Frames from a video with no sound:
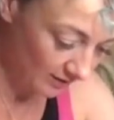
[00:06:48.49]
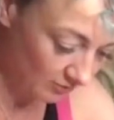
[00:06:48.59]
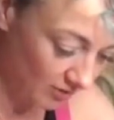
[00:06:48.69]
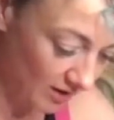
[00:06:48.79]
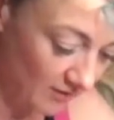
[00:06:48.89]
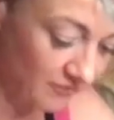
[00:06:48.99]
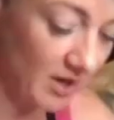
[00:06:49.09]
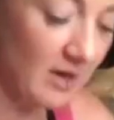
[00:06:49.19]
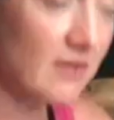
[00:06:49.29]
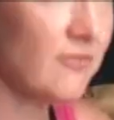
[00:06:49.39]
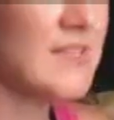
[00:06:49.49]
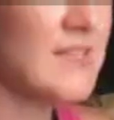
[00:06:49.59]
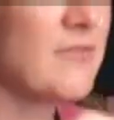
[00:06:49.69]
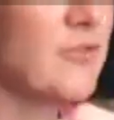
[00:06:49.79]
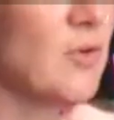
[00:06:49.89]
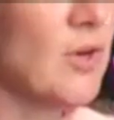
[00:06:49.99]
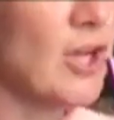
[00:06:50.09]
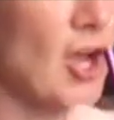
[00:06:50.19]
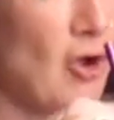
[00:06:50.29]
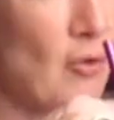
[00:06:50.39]
craft knife as if you're going
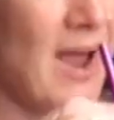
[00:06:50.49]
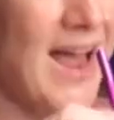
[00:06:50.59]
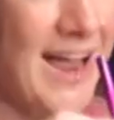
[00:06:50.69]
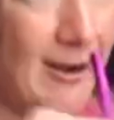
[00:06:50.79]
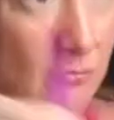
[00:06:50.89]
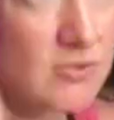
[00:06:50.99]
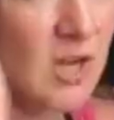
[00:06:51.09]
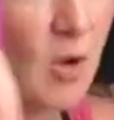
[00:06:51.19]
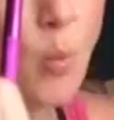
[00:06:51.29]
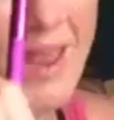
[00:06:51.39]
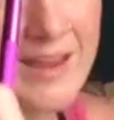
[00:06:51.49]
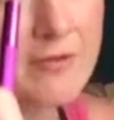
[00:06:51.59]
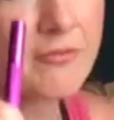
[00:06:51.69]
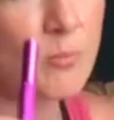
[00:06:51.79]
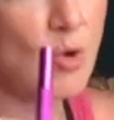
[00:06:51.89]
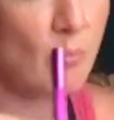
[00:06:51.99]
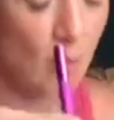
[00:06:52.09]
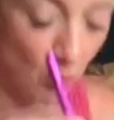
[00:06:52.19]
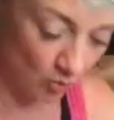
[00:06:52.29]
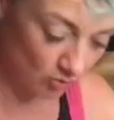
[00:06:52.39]
to go out away from your
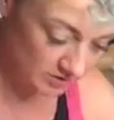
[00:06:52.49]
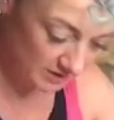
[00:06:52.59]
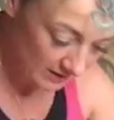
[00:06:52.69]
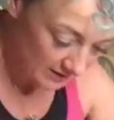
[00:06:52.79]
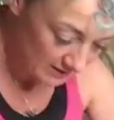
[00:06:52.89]
board.